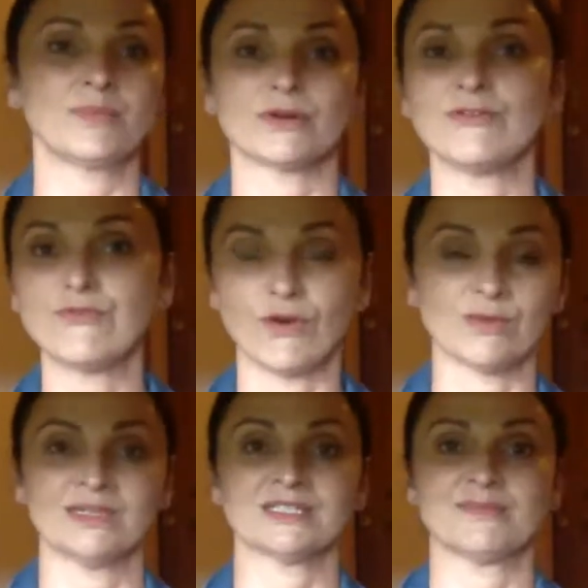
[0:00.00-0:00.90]

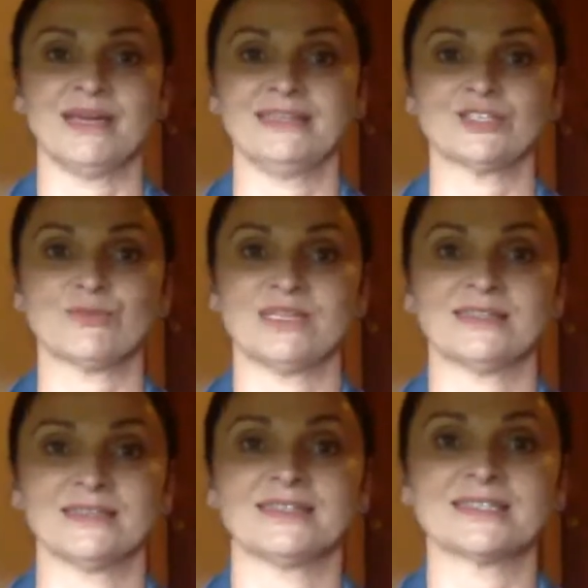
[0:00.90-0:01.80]
performance
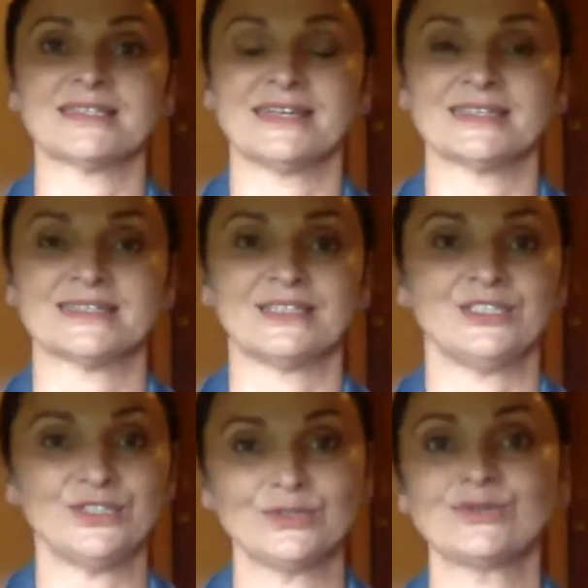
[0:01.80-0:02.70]
management, in the sense
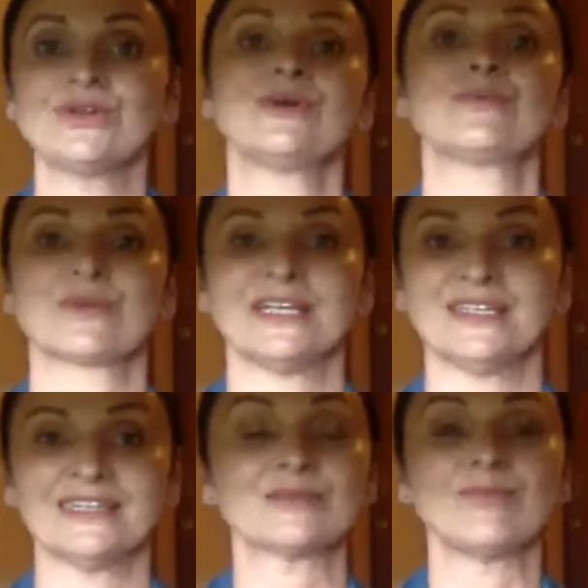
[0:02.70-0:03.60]
that you
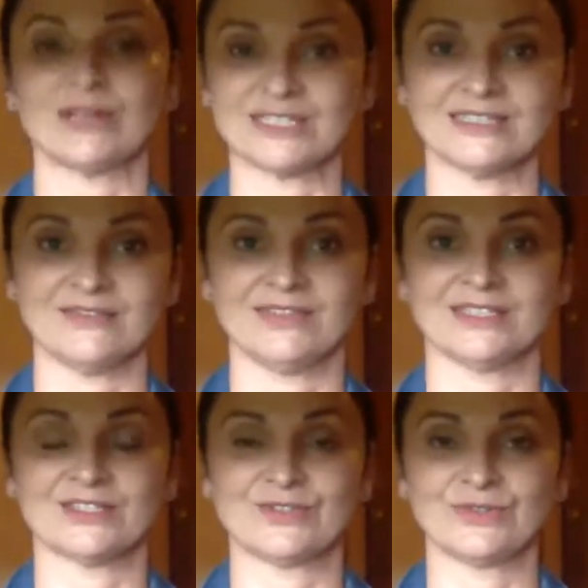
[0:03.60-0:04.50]
bring that
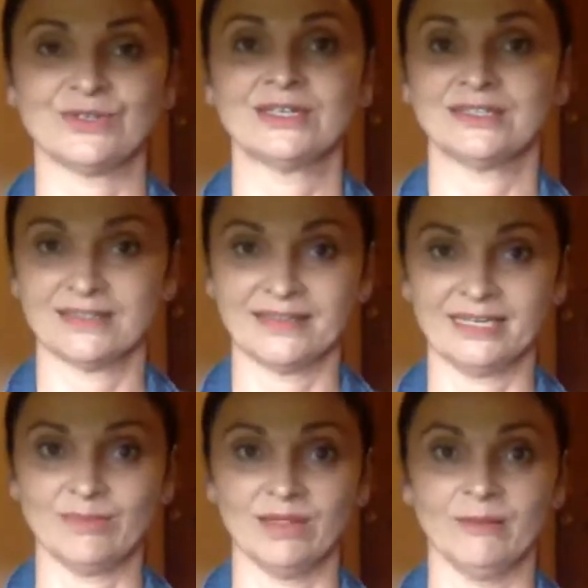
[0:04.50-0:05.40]
positiveness to the
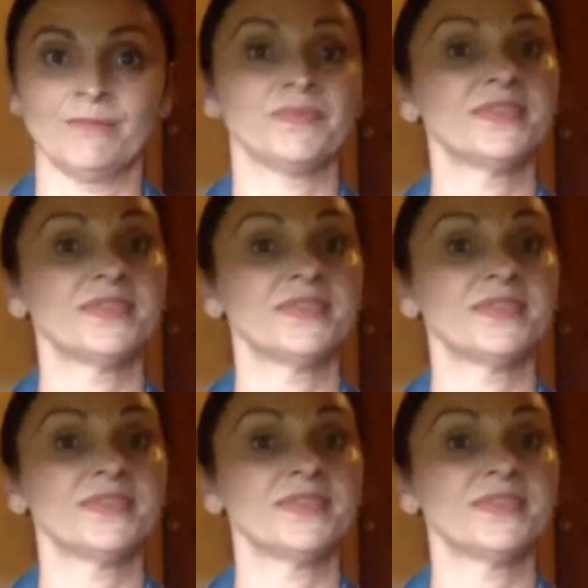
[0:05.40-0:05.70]
table,